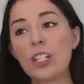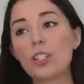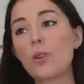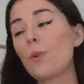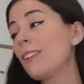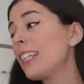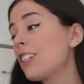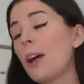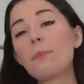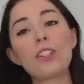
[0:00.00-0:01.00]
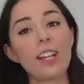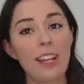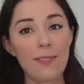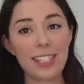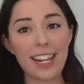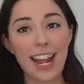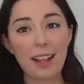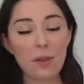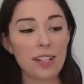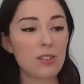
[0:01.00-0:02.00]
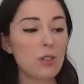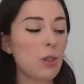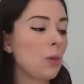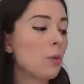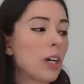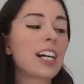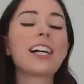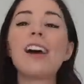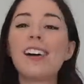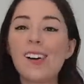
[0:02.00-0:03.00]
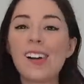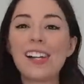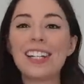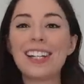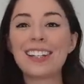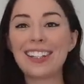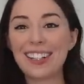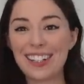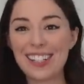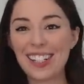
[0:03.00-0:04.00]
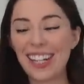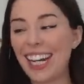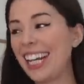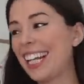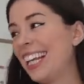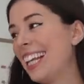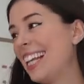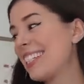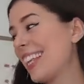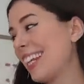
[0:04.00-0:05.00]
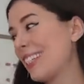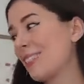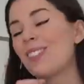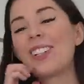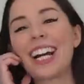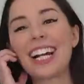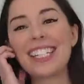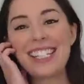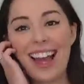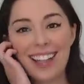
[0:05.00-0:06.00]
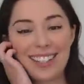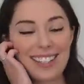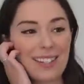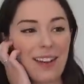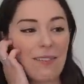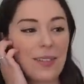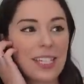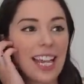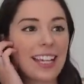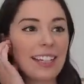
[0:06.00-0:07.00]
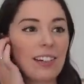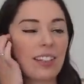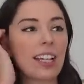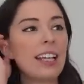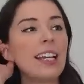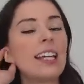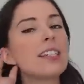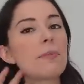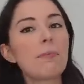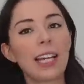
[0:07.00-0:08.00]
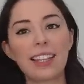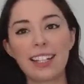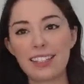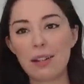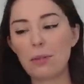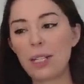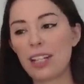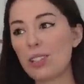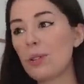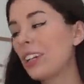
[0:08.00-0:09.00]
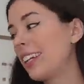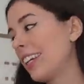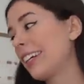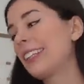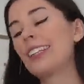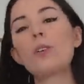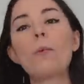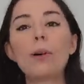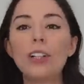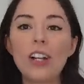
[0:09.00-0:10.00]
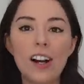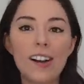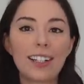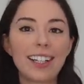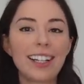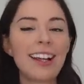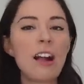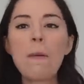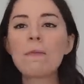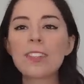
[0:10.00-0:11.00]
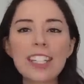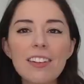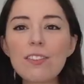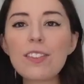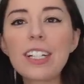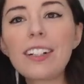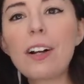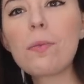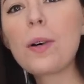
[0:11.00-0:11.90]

So one of the jobs she gave me today was to work on the nursery so that it's more done. So I've been taking out some big things that were being stored in here that don't belong. Still have to figure out